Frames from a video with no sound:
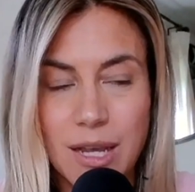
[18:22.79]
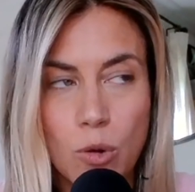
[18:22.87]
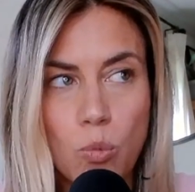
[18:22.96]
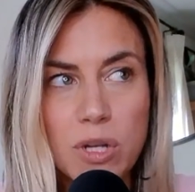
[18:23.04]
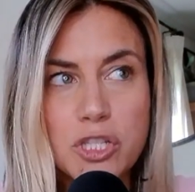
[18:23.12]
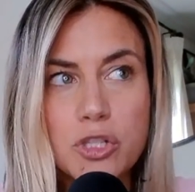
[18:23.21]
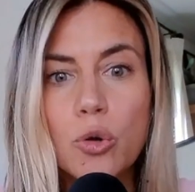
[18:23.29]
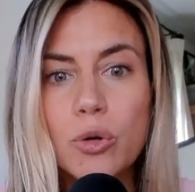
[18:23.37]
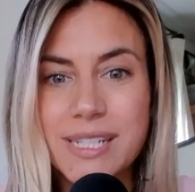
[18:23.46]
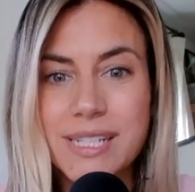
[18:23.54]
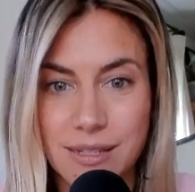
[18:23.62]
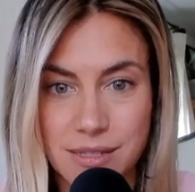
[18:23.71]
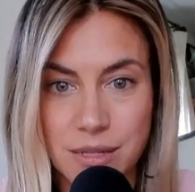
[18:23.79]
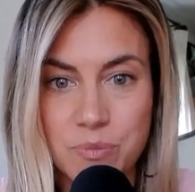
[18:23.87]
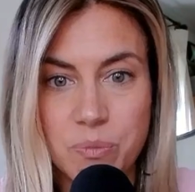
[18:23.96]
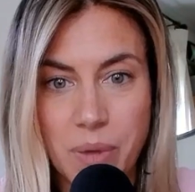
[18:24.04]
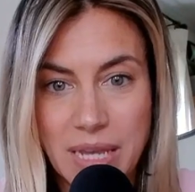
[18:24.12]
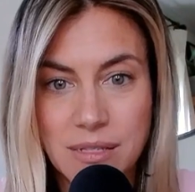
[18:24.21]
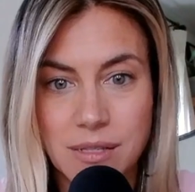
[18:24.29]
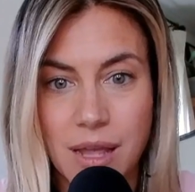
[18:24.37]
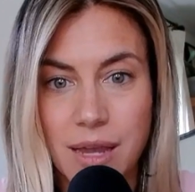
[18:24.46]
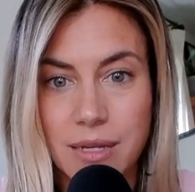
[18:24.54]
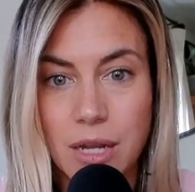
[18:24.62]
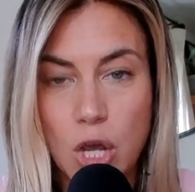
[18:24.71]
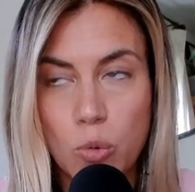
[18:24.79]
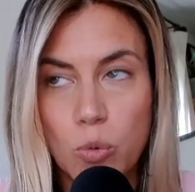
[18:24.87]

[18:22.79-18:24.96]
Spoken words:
What's your system's baseline?